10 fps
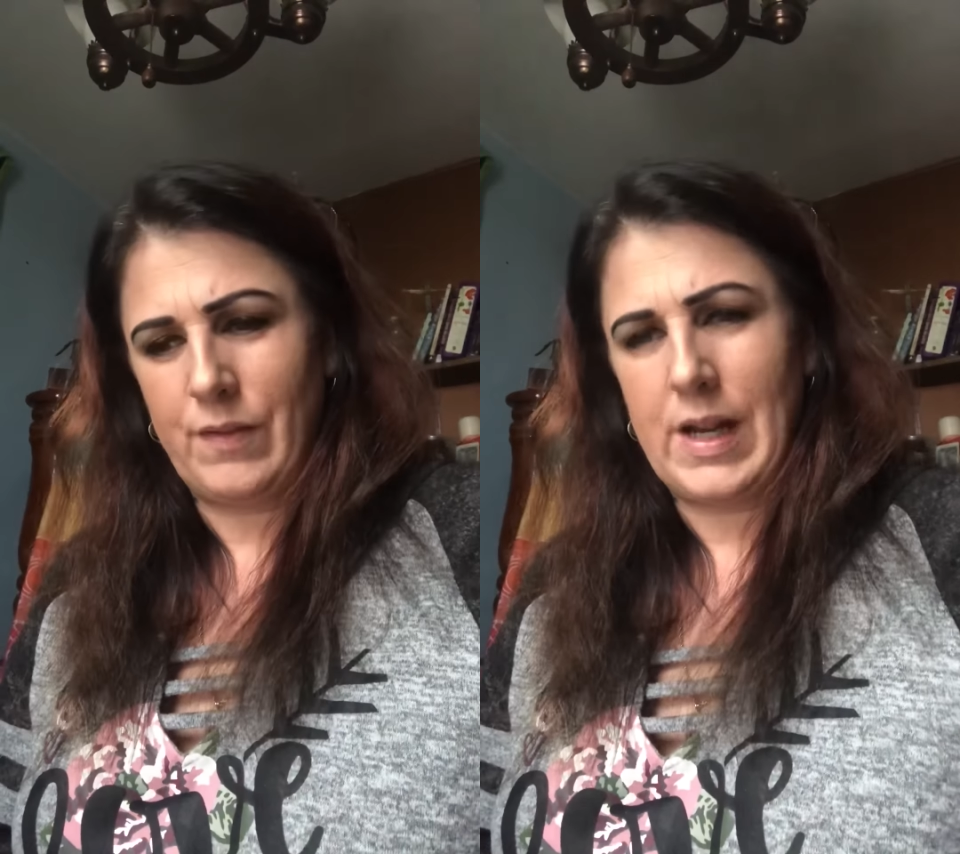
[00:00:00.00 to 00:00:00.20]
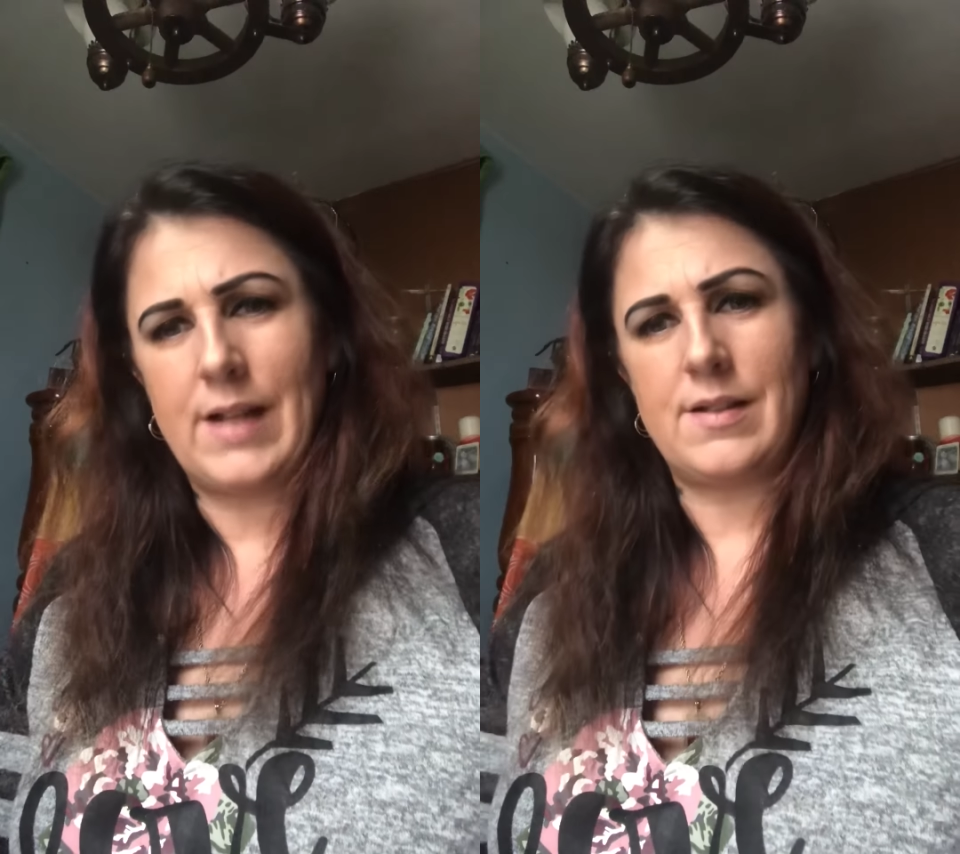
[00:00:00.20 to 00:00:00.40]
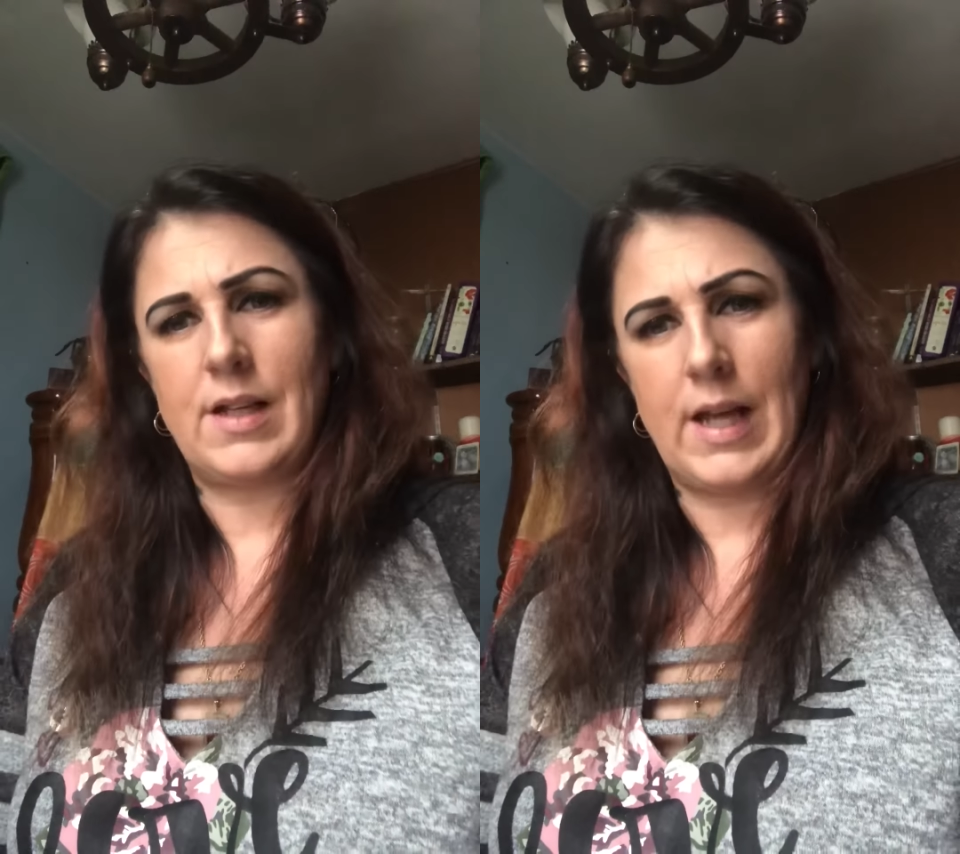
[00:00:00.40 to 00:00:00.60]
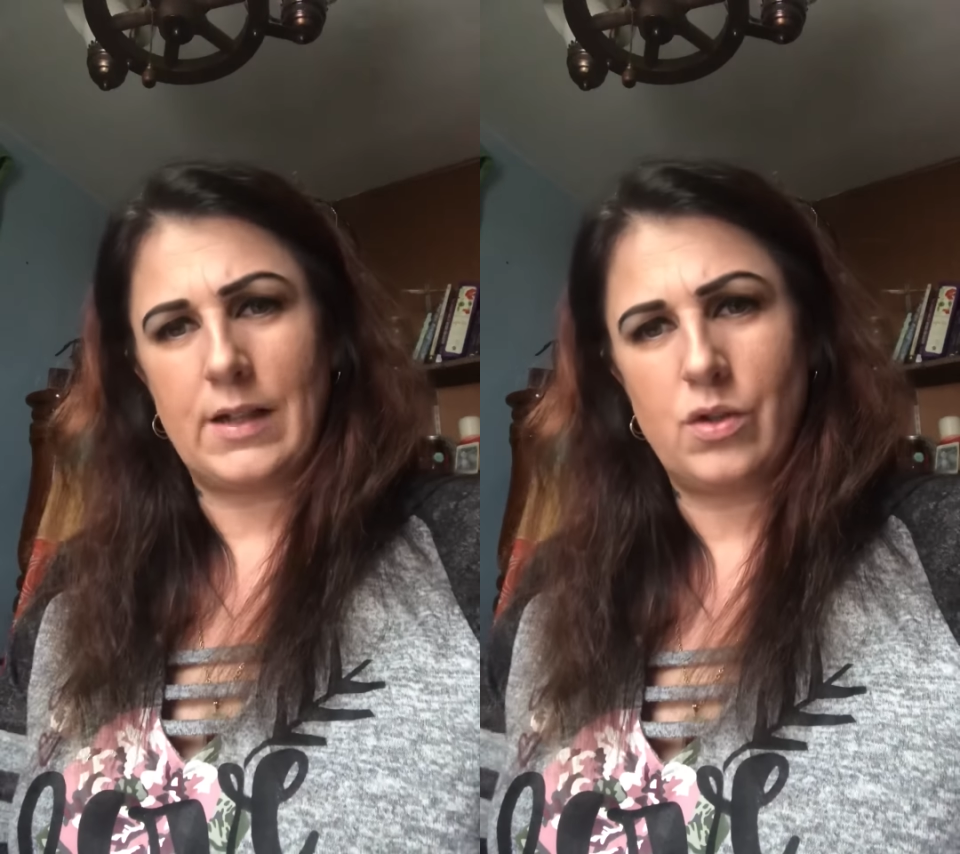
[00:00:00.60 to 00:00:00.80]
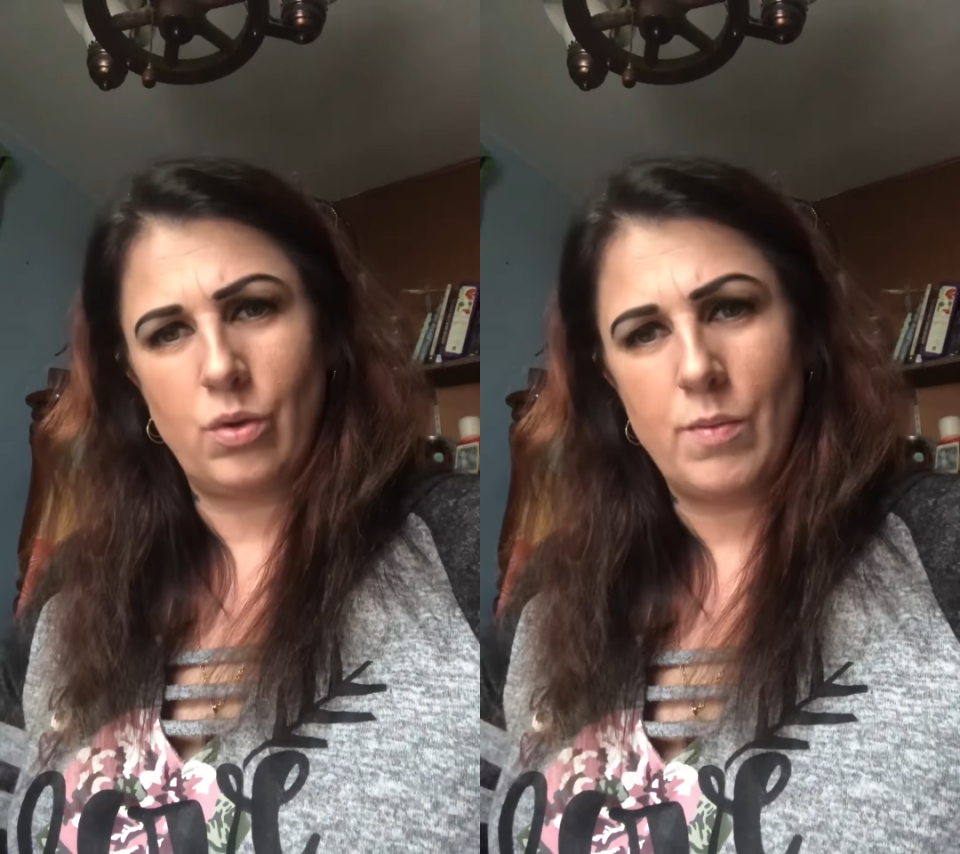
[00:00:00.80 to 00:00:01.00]
nets
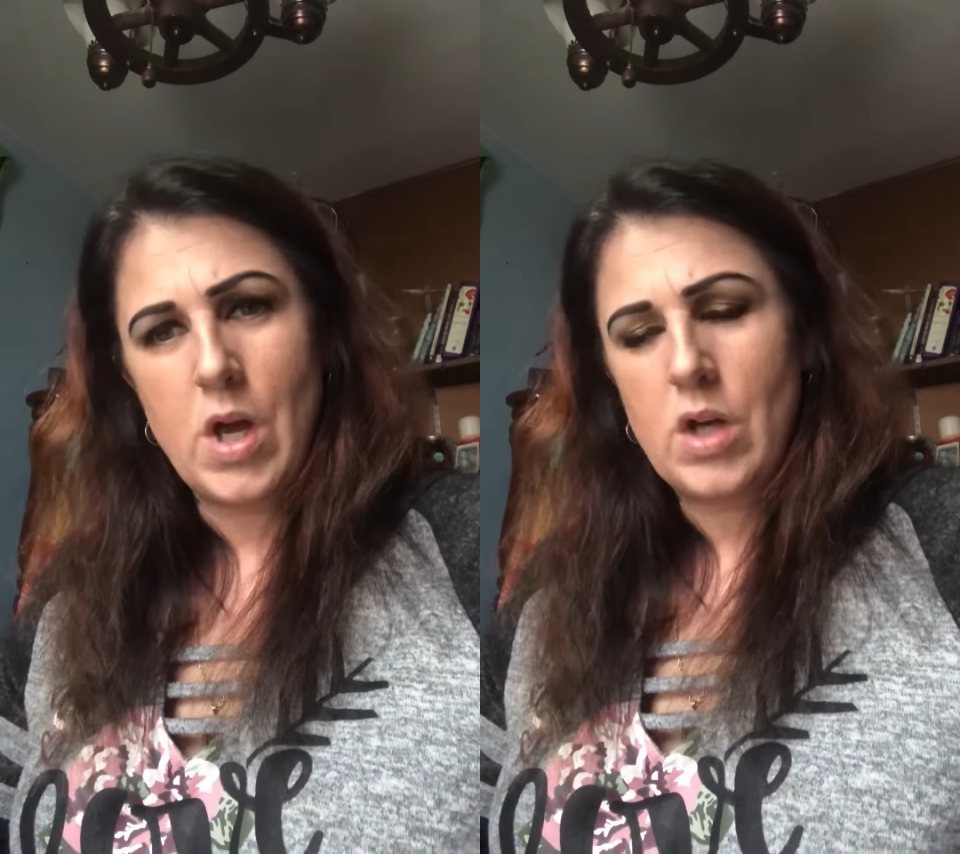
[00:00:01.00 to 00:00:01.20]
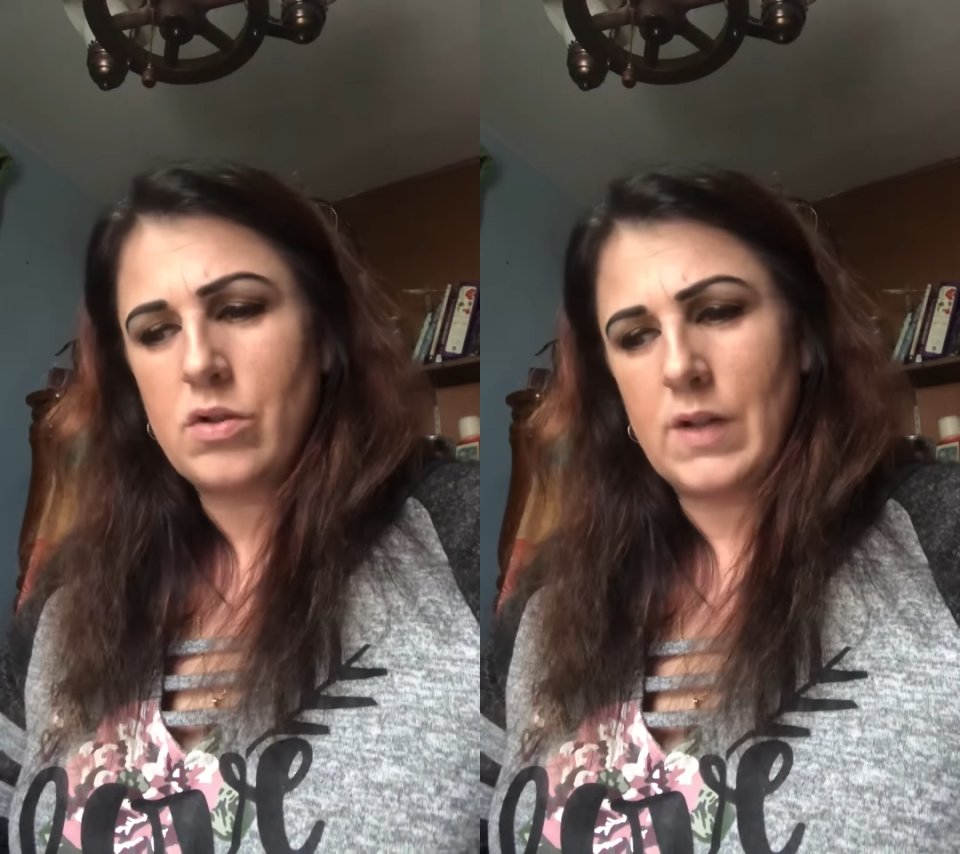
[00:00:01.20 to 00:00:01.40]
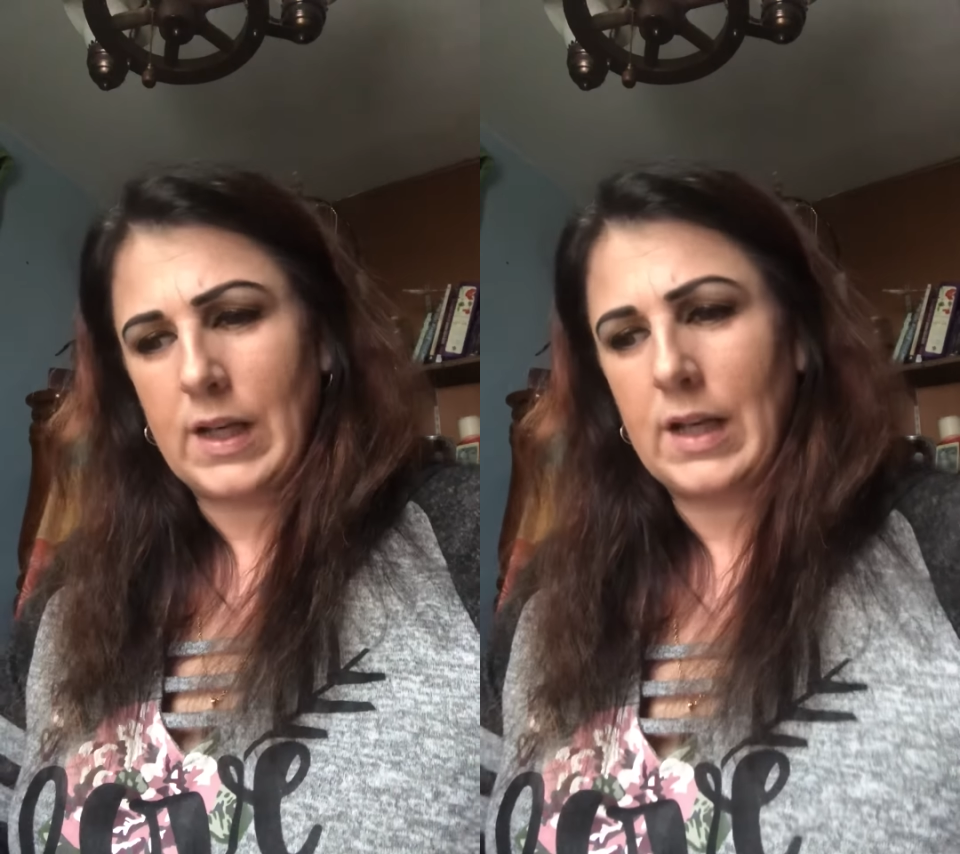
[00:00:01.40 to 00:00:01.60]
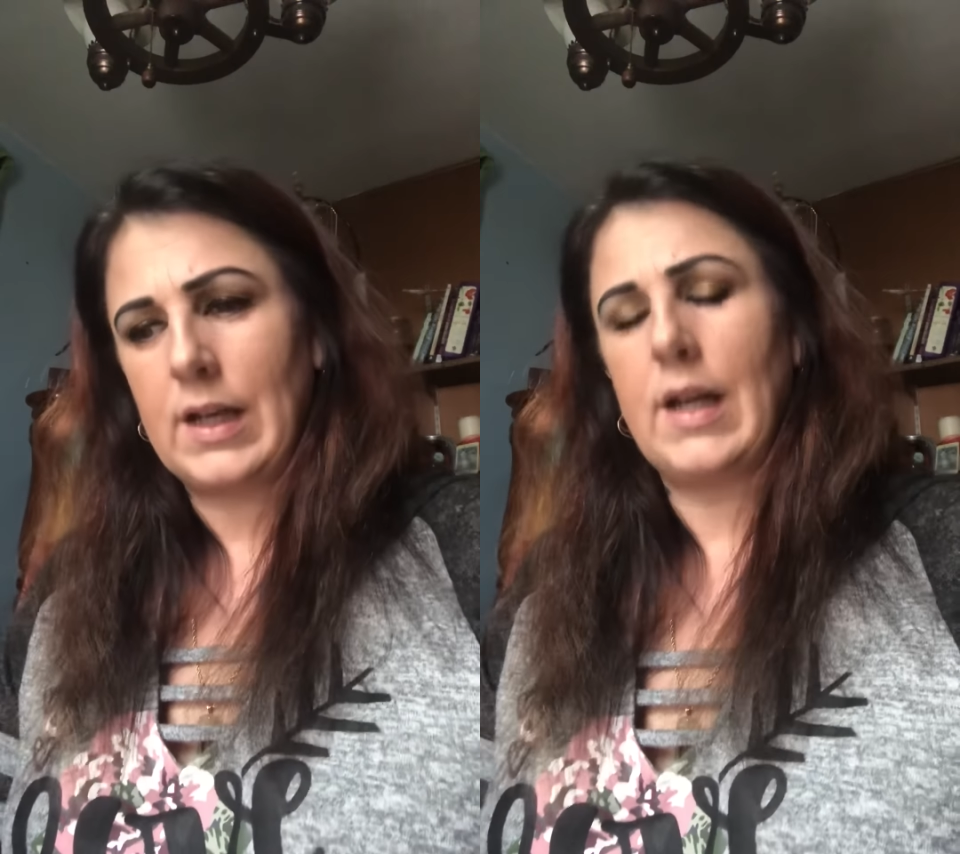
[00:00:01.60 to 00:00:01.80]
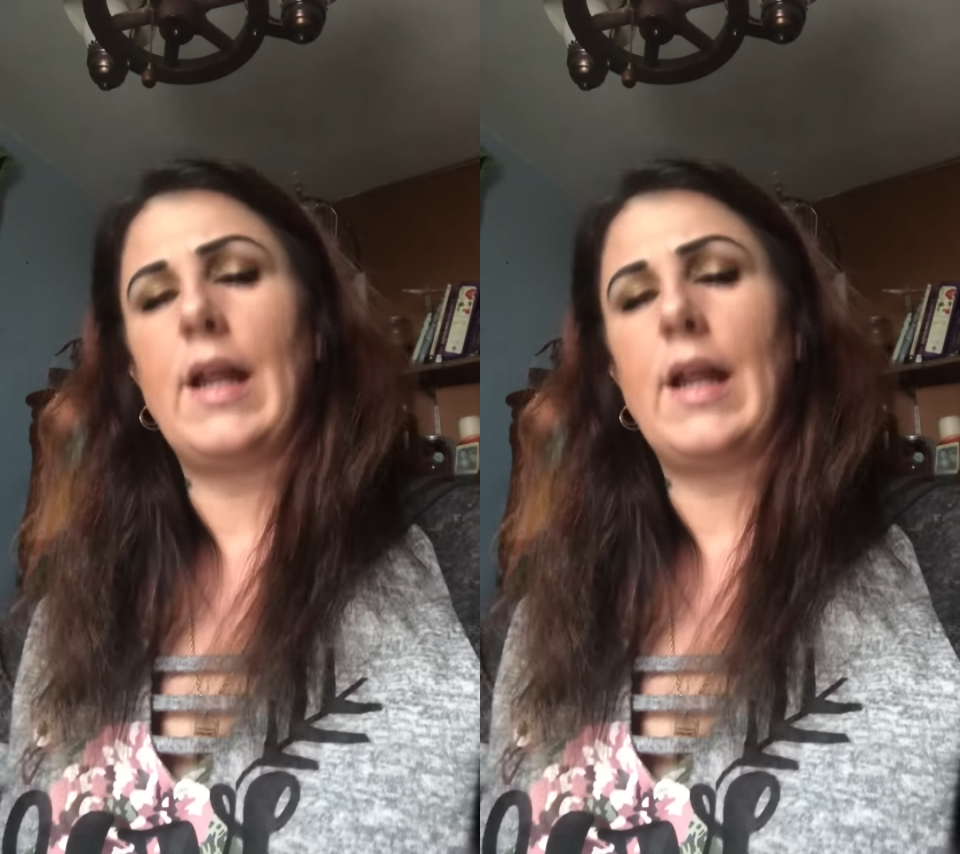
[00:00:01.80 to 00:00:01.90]
connected to them so they can